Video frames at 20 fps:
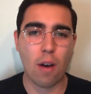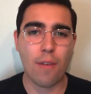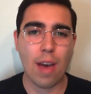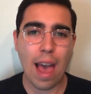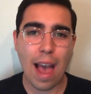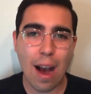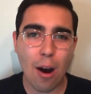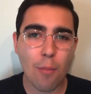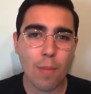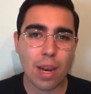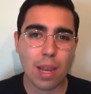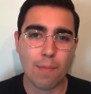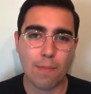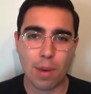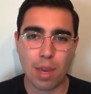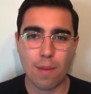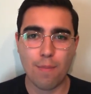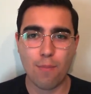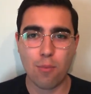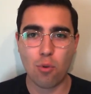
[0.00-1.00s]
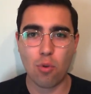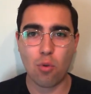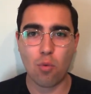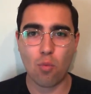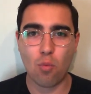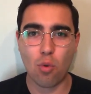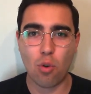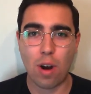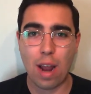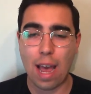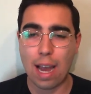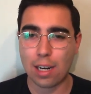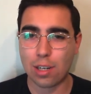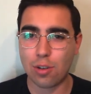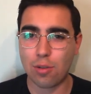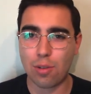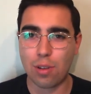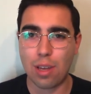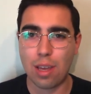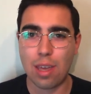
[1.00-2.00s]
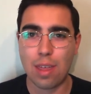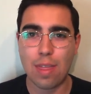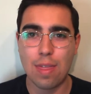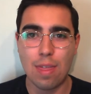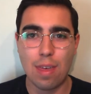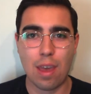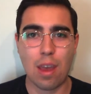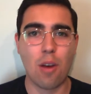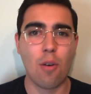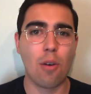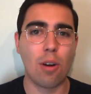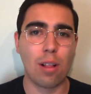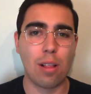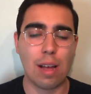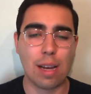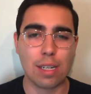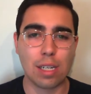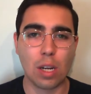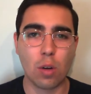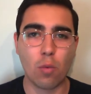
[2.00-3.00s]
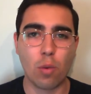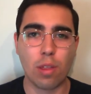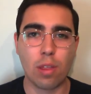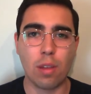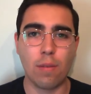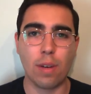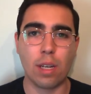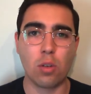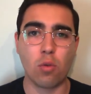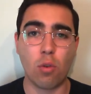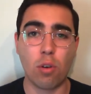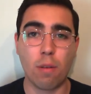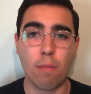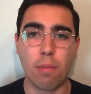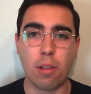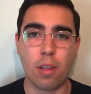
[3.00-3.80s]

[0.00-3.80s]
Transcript: of how many people were actually there clashing with the Victorian